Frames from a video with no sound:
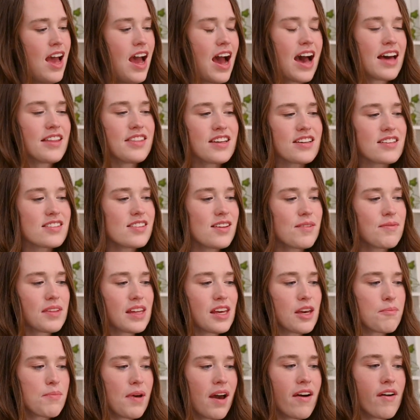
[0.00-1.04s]
And there's something
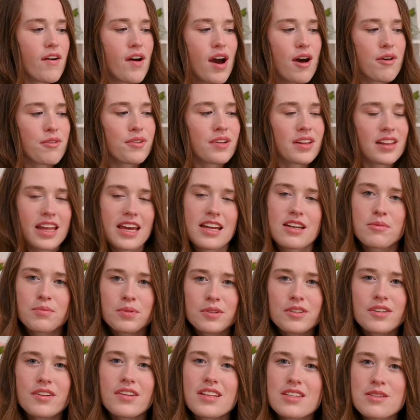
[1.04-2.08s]
about how
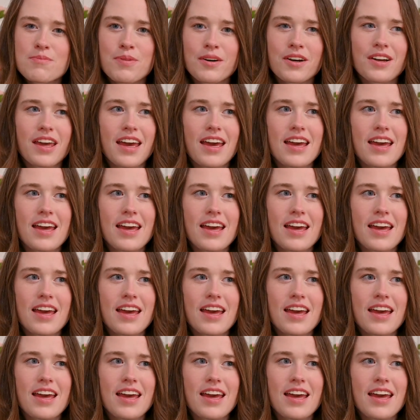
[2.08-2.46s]
relatable this book